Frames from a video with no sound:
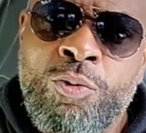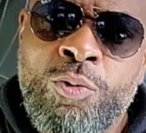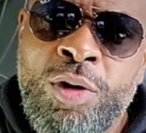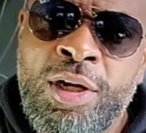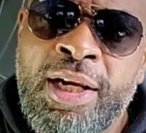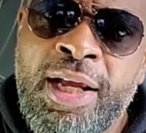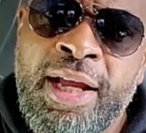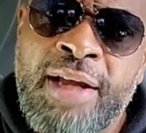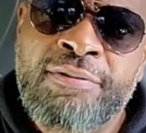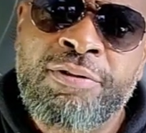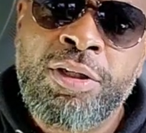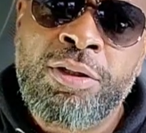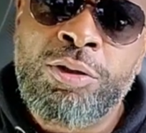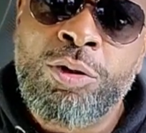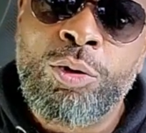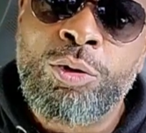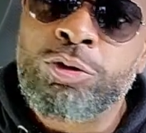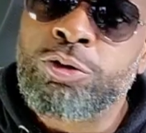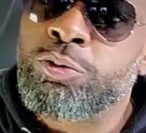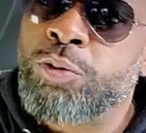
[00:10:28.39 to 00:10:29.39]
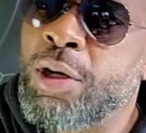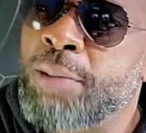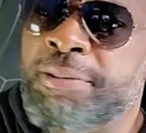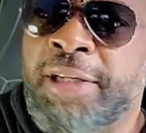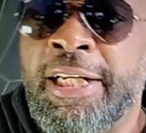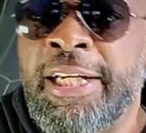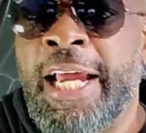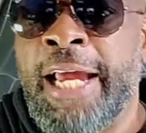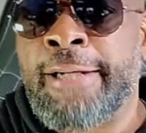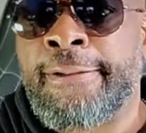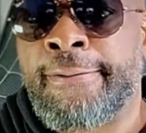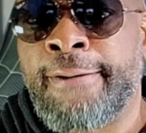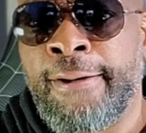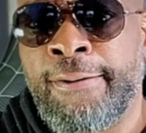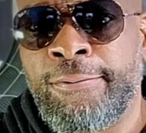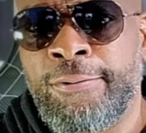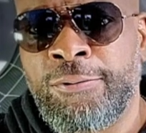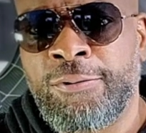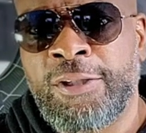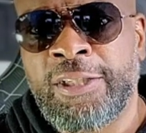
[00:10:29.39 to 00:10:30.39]
want to have their nose rubbed in that
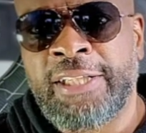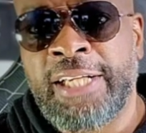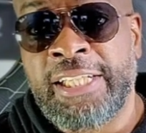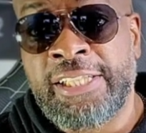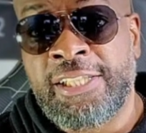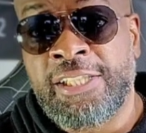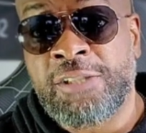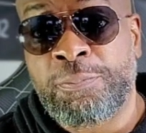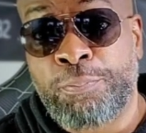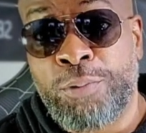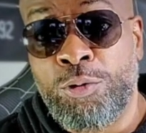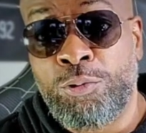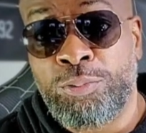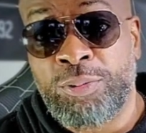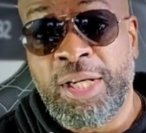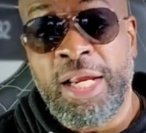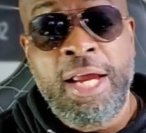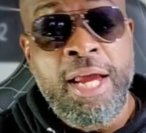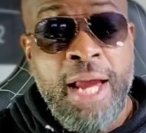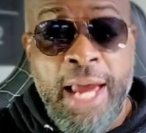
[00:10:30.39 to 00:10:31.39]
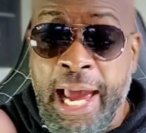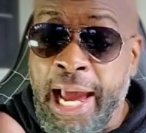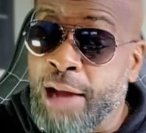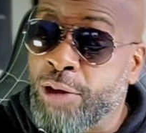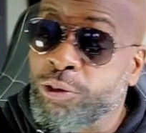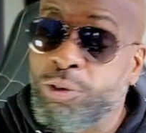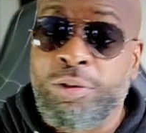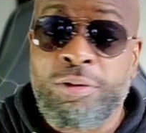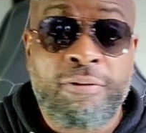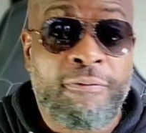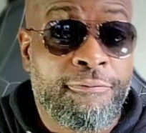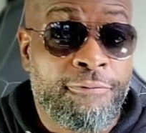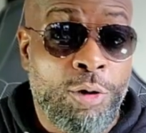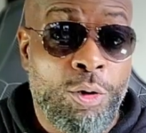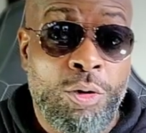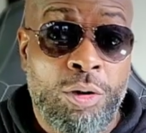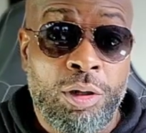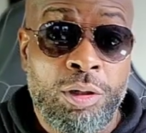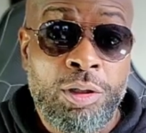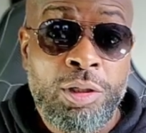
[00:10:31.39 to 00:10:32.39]
doo-doo that they just pooped out on the
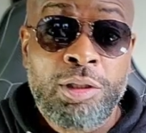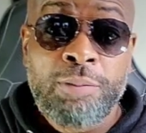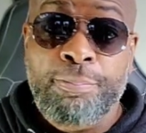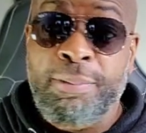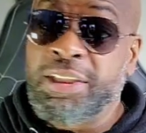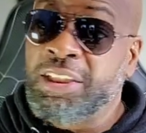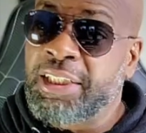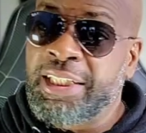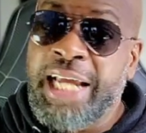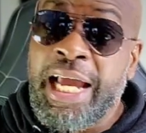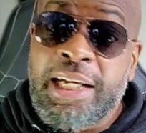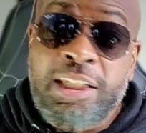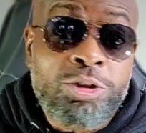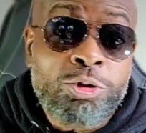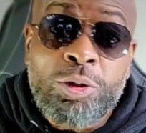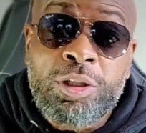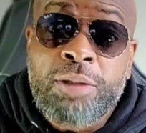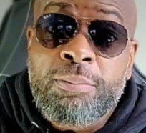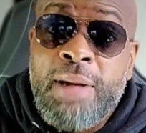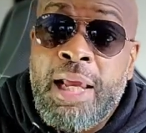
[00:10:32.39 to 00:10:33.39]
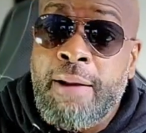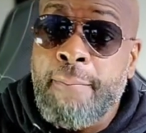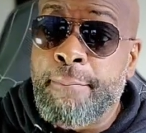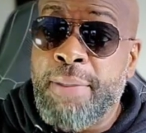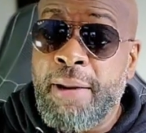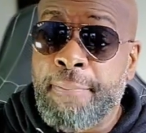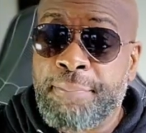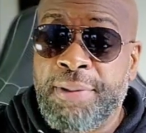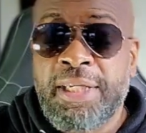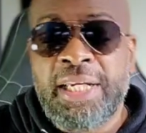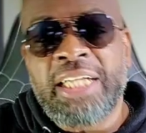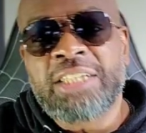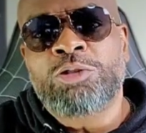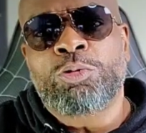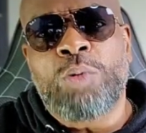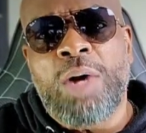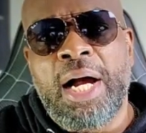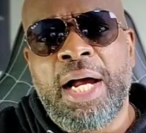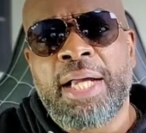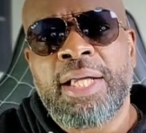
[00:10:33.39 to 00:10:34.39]
floor. But you got to treat them like a puppy. That's
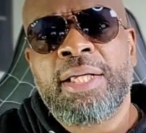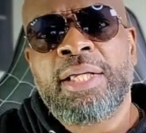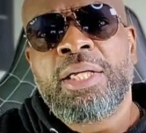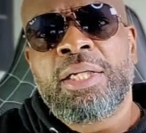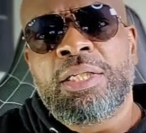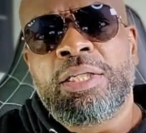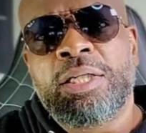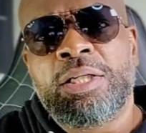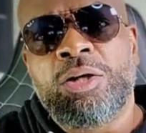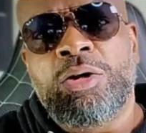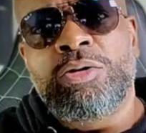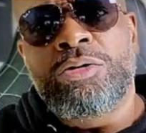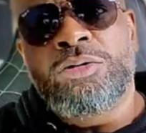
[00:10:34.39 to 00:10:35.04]
why, you know,